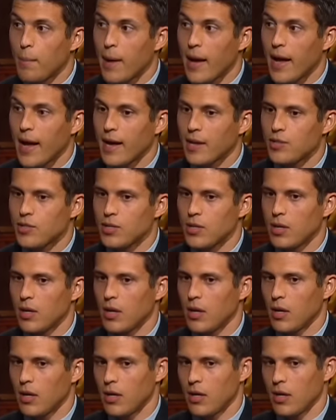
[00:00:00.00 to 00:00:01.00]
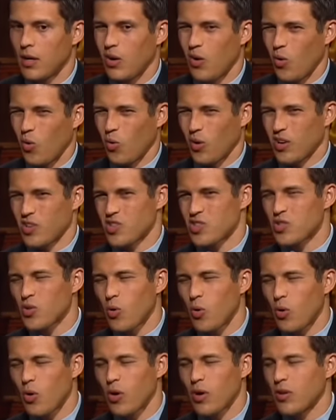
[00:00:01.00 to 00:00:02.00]
patch or a
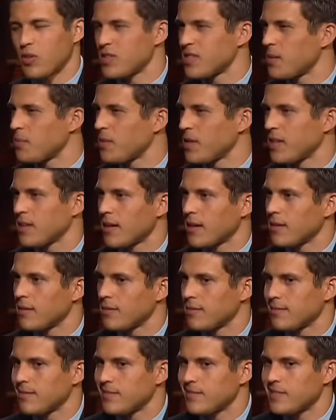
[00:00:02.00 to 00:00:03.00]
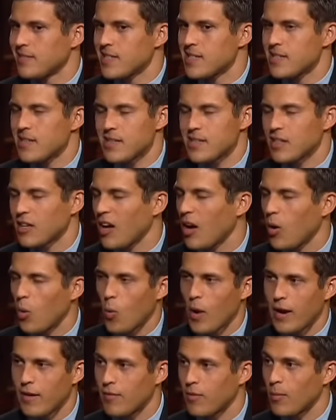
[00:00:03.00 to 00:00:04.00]
sore or something that just doesn't go
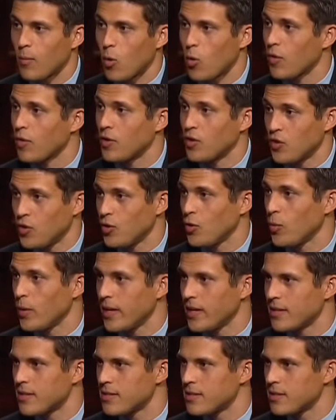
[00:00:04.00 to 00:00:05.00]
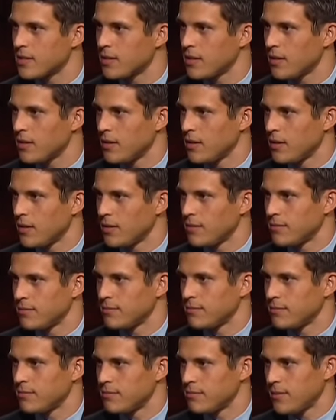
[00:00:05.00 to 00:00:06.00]
away for more than two weeks. Okay.
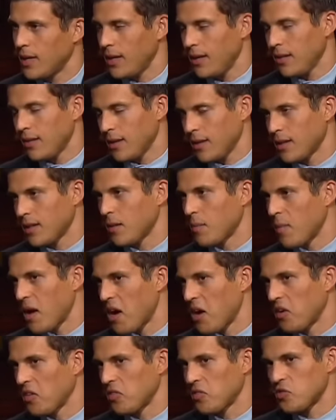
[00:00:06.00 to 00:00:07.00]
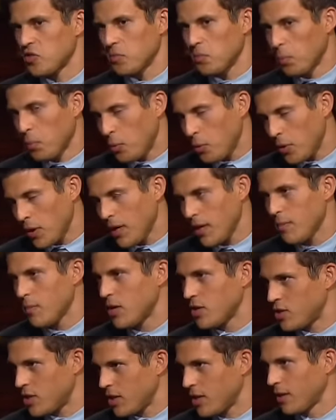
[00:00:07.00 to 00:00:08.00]
Anything in the mouth should pretty
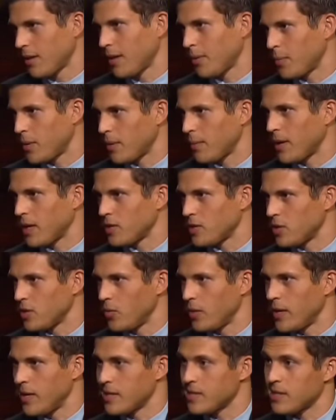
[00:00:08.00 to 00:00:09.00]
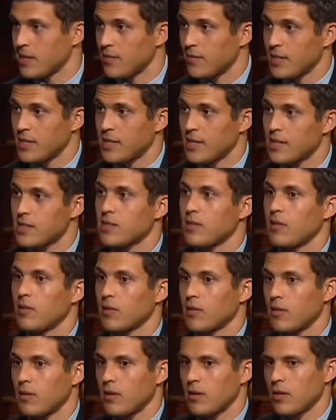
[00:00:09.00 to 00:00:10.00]
much heal up in about two weeks, and if it takes
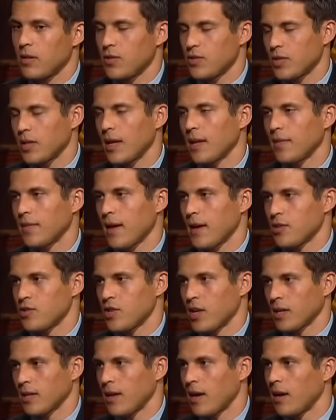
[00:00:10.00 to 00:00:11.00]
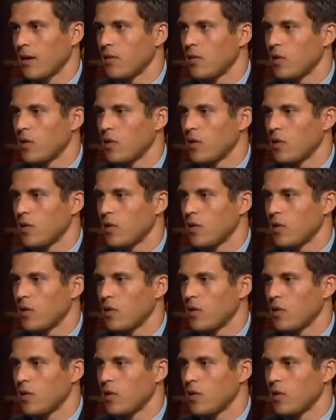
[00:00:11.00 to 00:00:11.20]
longer, you should get that checked out.